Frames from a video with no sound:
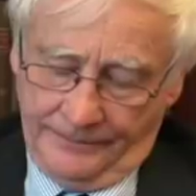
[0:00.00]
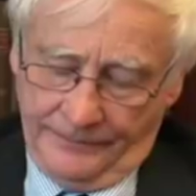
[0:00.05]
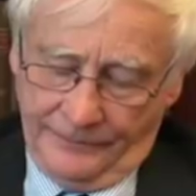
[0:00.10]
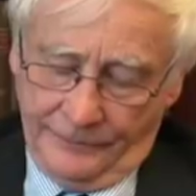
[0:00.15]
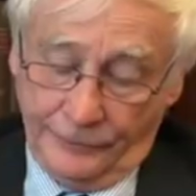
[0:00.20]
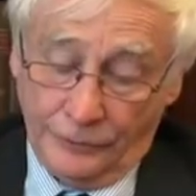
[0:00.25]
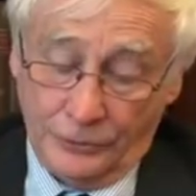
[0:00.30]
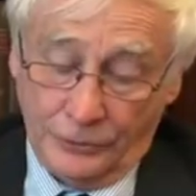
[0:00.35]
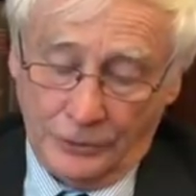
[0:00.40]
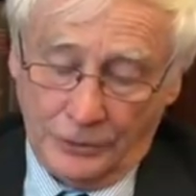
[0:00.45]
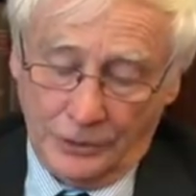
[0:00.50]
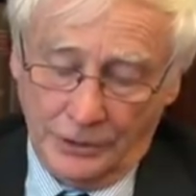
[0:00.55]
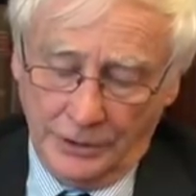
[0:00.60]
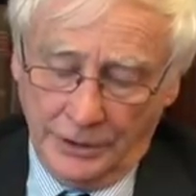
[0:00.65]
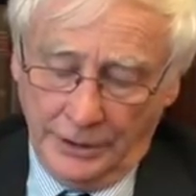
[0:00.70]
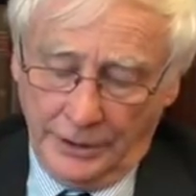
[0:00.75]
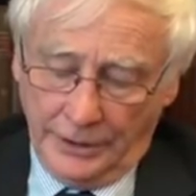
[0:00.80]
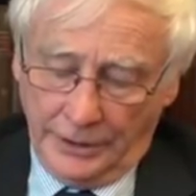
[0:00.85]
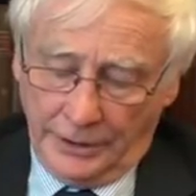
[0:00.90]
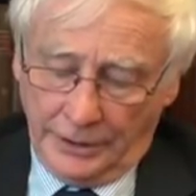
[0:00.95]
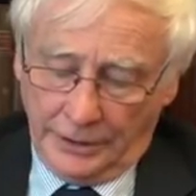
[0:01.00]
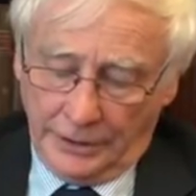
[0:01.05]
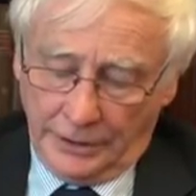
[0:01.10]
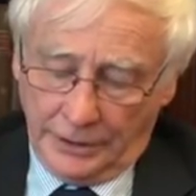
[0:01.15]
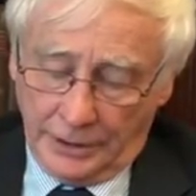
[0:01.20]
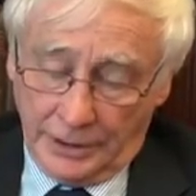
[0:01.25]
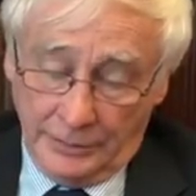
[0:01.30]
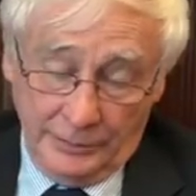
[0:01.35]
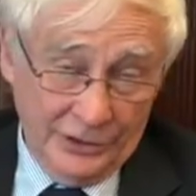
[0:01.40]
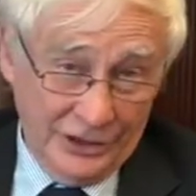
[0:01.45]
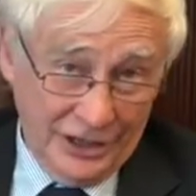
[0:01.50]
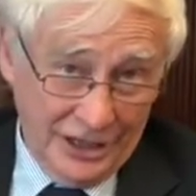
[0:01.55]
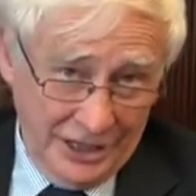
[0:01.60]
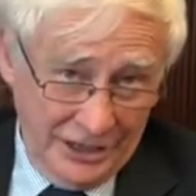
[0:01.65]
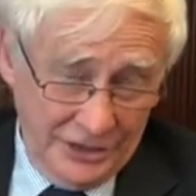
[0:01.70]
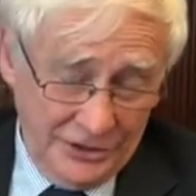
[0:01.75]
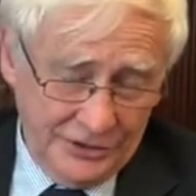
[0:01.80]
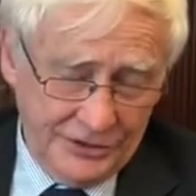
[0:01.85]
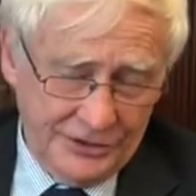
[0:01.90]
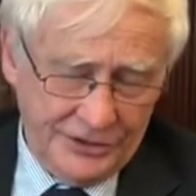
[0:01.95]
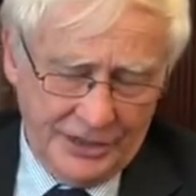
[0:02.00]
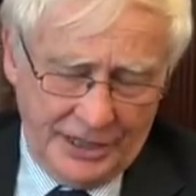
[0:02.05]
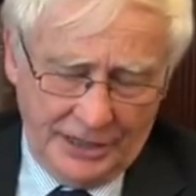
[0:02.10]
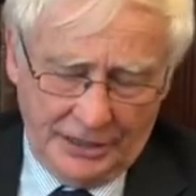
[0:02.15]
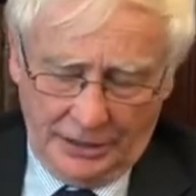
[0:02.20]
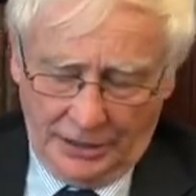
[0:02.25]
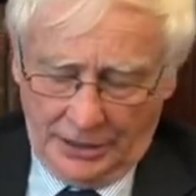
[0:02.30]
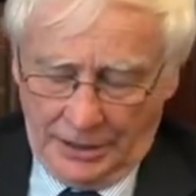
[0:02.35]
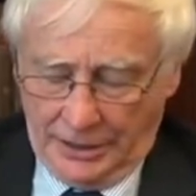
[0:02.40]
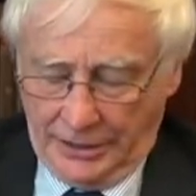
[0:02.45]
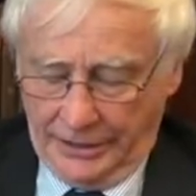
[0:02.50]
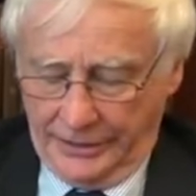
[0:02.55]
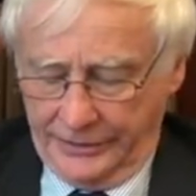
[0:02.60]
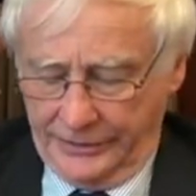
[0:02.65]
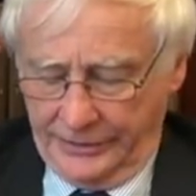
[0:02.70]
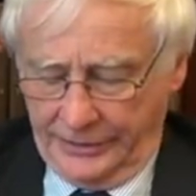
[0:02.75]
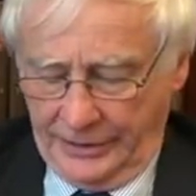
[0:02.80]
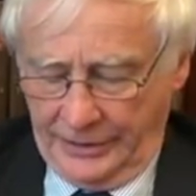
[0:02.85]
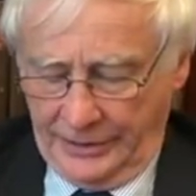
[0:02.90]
4 communication satellite